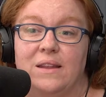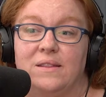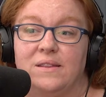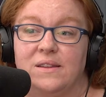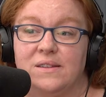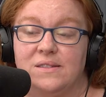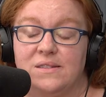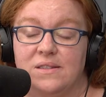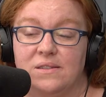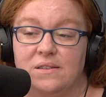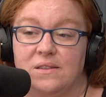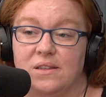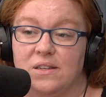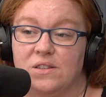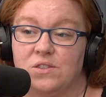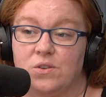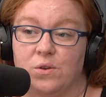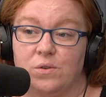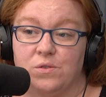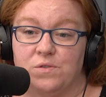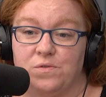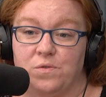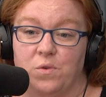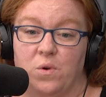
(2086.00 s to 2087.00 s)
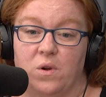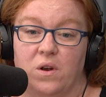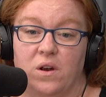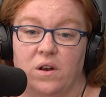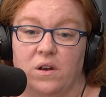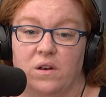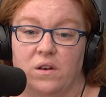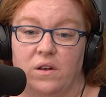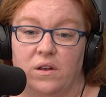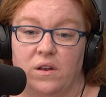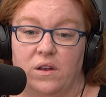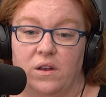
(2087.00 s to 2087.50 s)
this goes
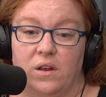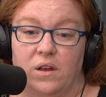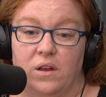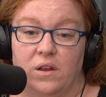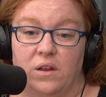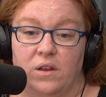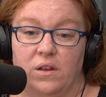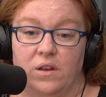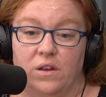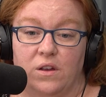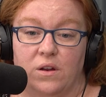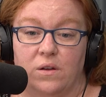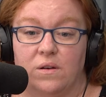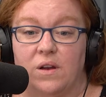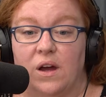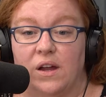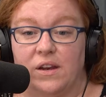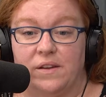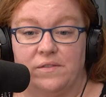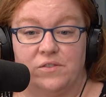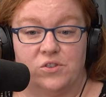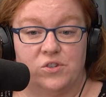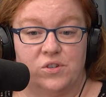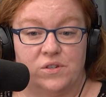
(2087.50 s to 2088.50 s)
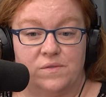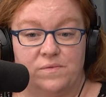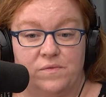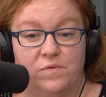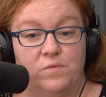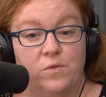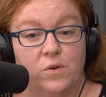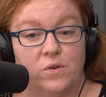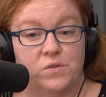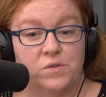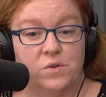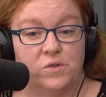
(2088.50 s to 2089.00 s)
for not even just
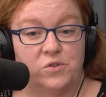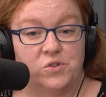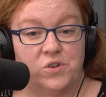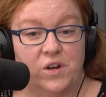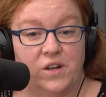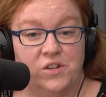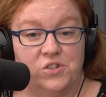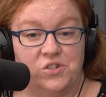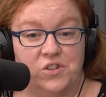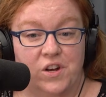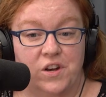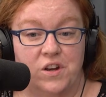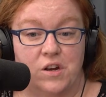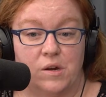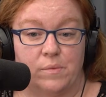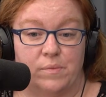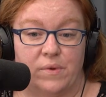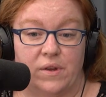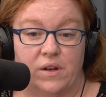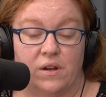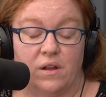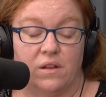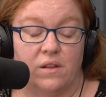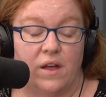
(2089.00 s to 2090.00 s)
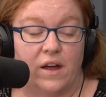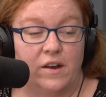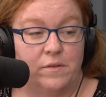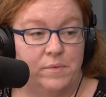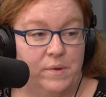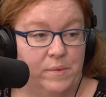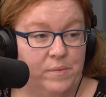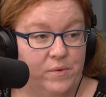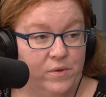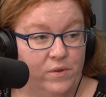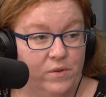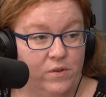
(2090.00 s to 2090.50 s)
folks who are transgender, but a lot of
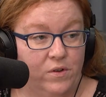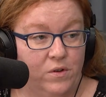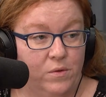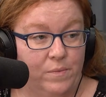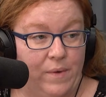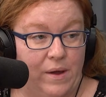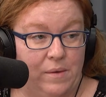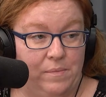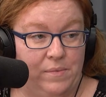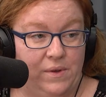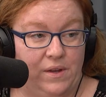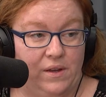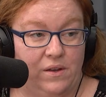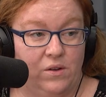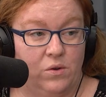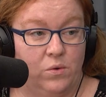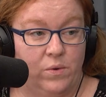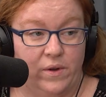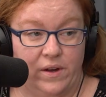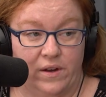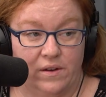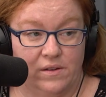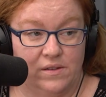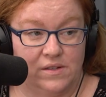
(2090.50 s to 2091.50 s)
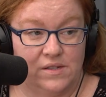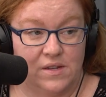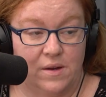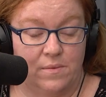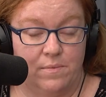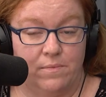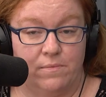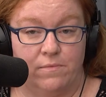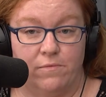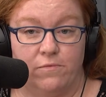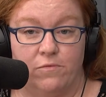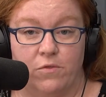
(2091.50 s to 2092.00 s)
people who might be queer in
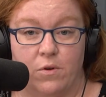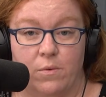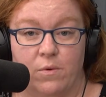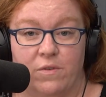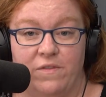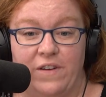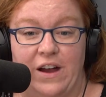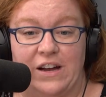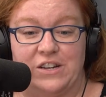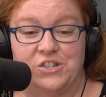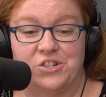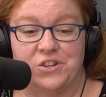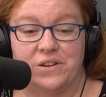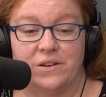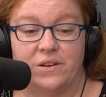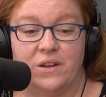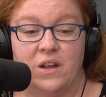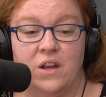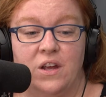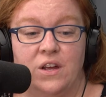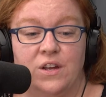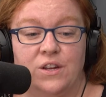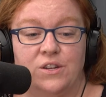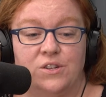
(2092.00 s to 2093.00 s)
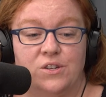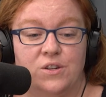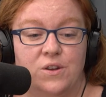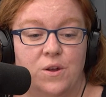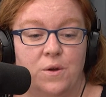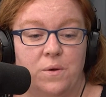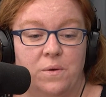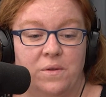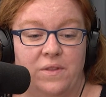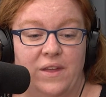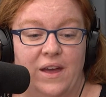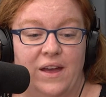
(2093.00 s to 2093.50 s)
some form or fashion, to
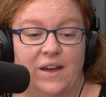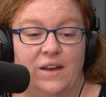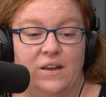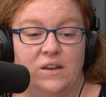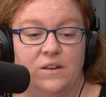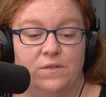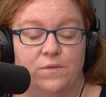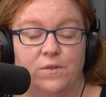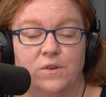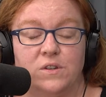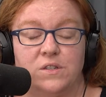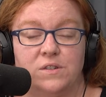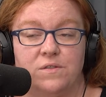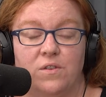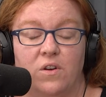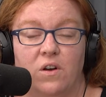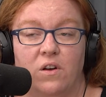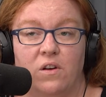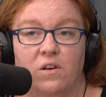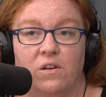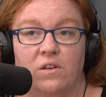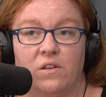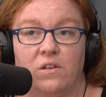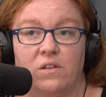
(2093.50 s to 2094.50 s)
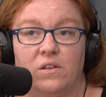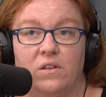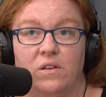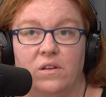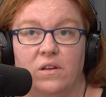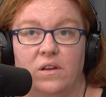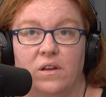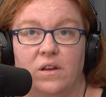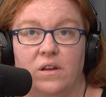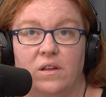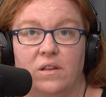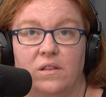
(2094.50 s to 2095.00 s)
know that, first of all,
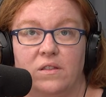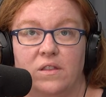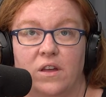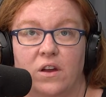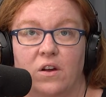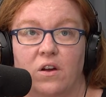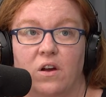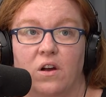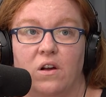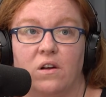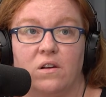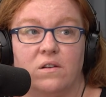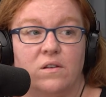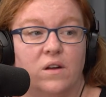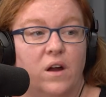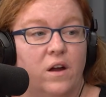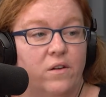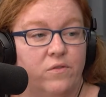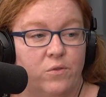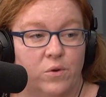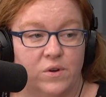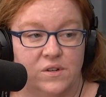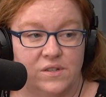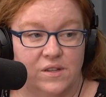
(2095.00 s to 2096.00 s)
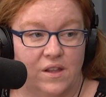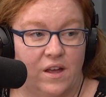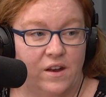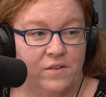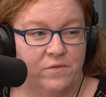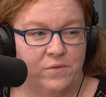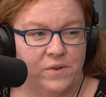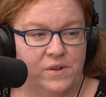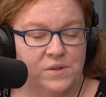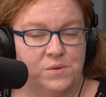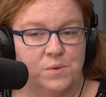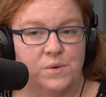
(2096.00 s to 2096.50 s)
there are, of course, a lot
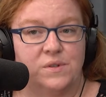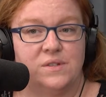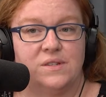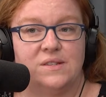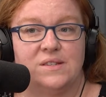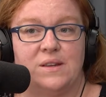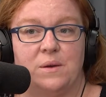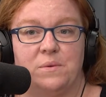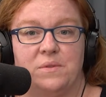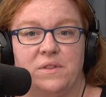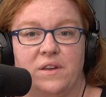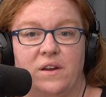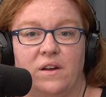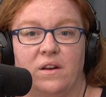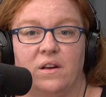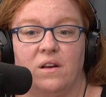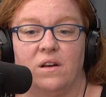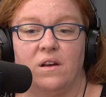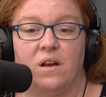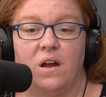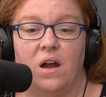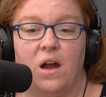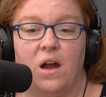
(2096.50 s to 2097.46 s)
of resources out there.